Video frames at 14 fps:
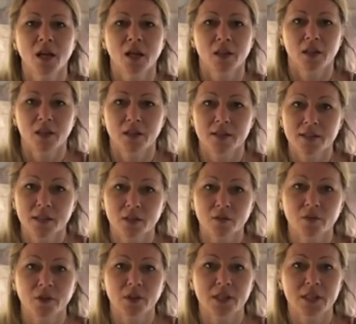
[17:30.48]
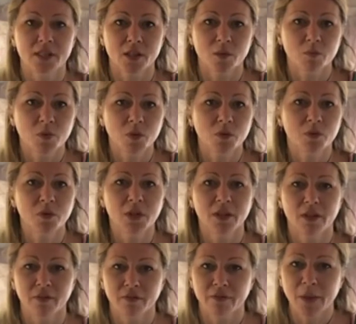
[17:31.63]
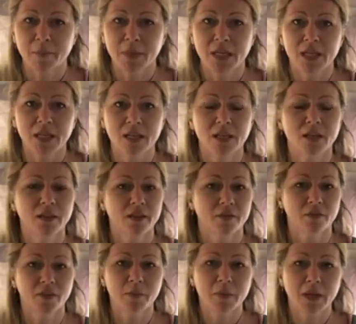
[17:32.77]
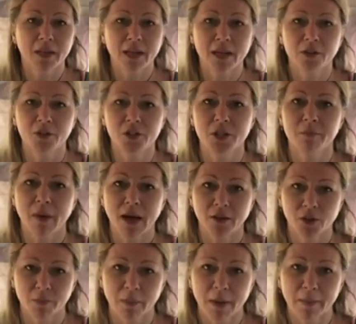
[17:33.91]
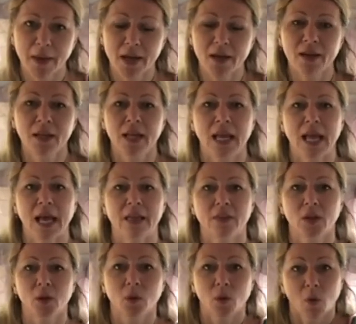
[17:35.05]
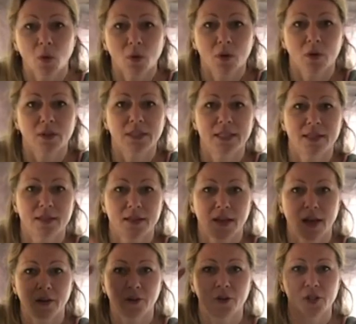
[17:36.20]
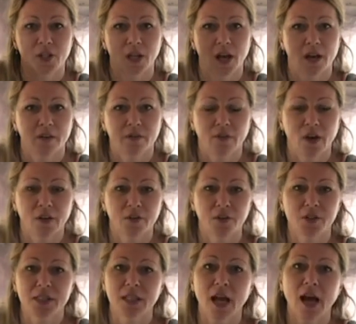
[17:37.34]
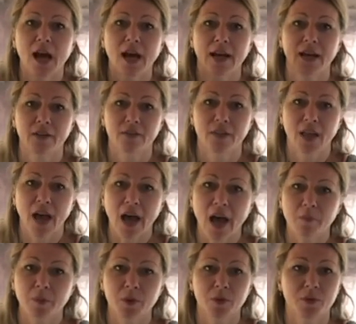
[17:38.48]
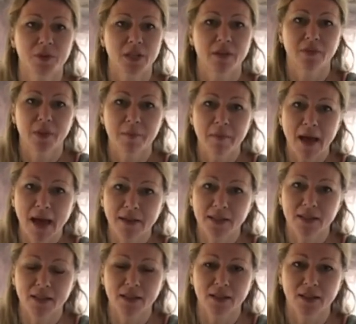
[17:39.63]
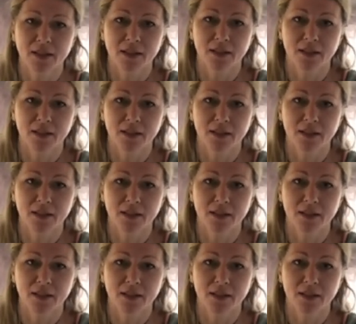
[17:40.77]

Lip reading: the silver is the moon, the feminine, the female energy, Pachamama, and the gold is the energy of Father Sky, of the Apus, of the masculine,